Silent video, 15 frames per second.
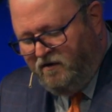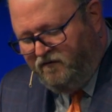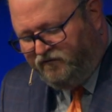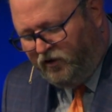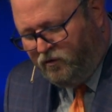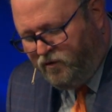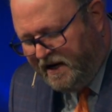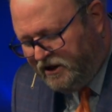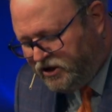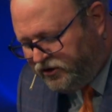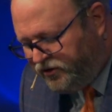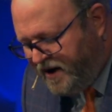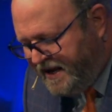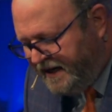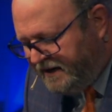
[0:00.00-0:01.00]
For what
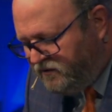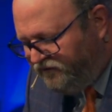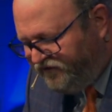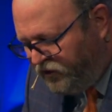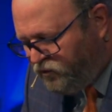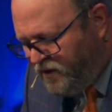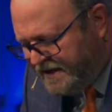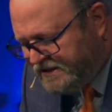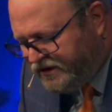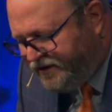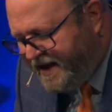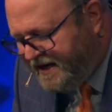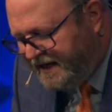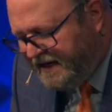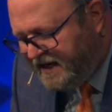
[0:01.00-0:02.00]

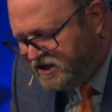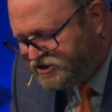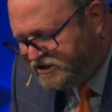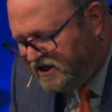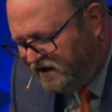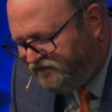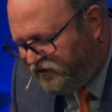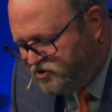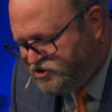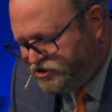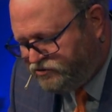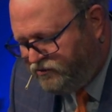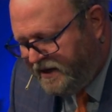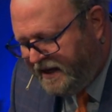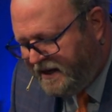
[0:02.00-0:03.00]
credit is there, verse
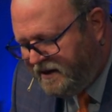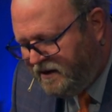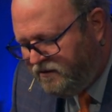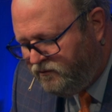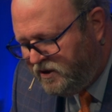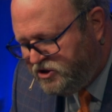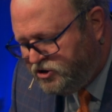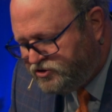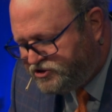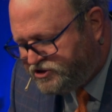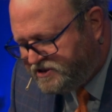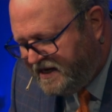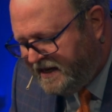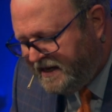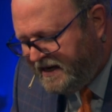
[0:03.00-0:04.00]
20, when you
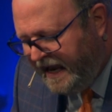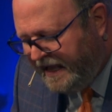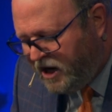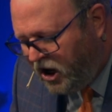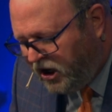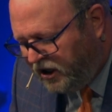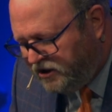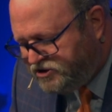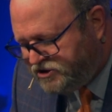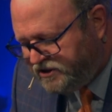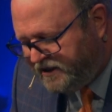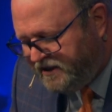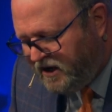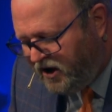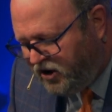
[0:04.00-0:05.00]
sin and
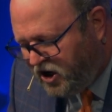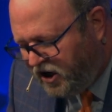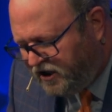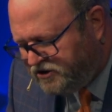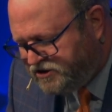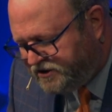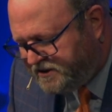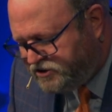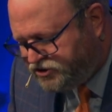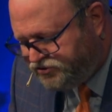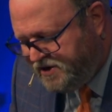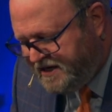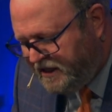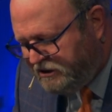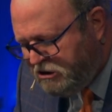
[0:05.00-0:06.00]
are harshly
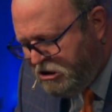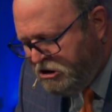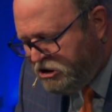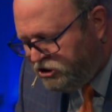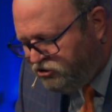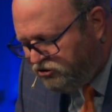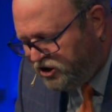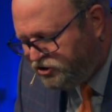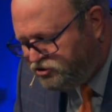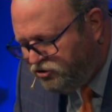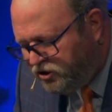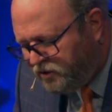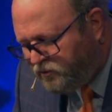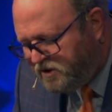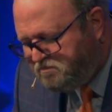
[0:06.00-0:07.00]
treated, you
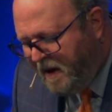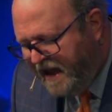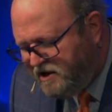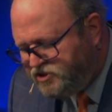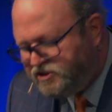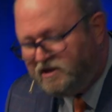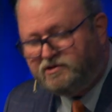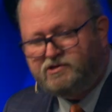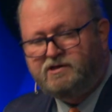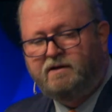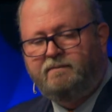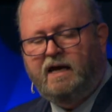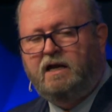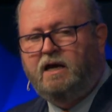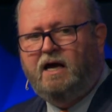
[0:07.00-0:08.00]
endure it with patience.
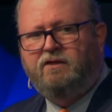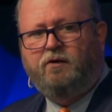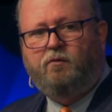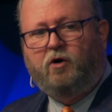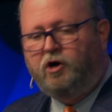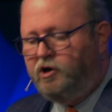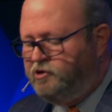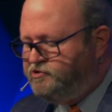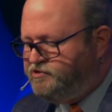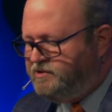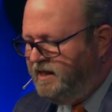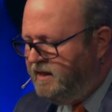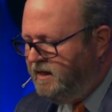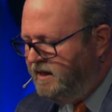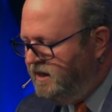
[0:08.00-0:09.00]
In other words,
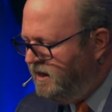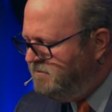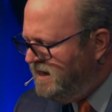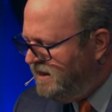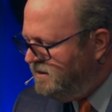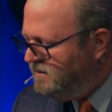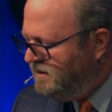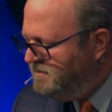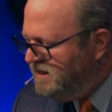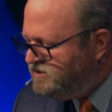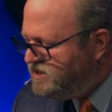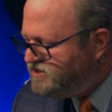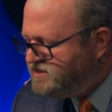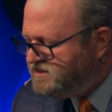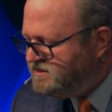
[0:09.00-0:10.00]
and let me
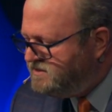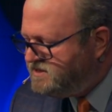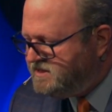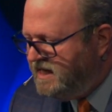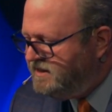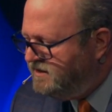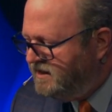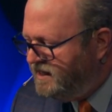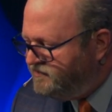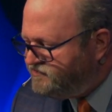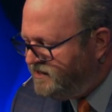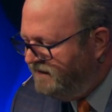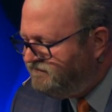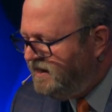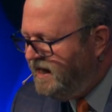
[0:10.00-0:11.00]
just say this.
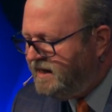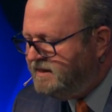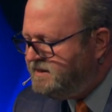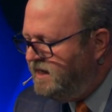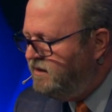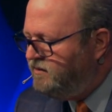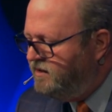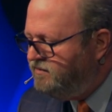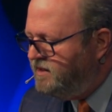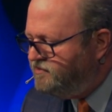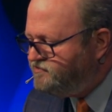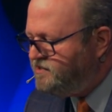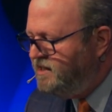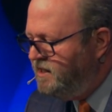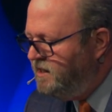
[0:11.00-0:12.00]
I've got to tell you
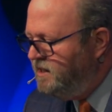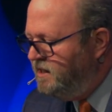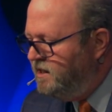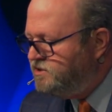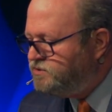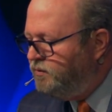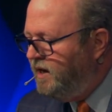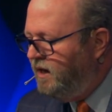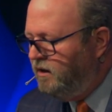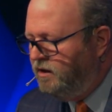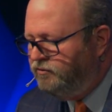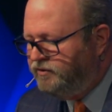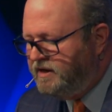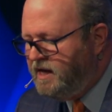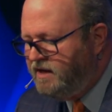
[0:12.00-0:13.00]
this as well
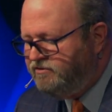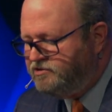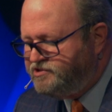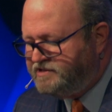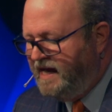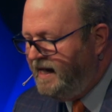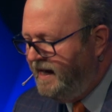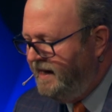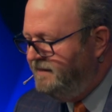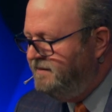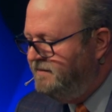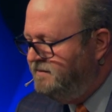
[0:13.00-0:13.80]
on the other side.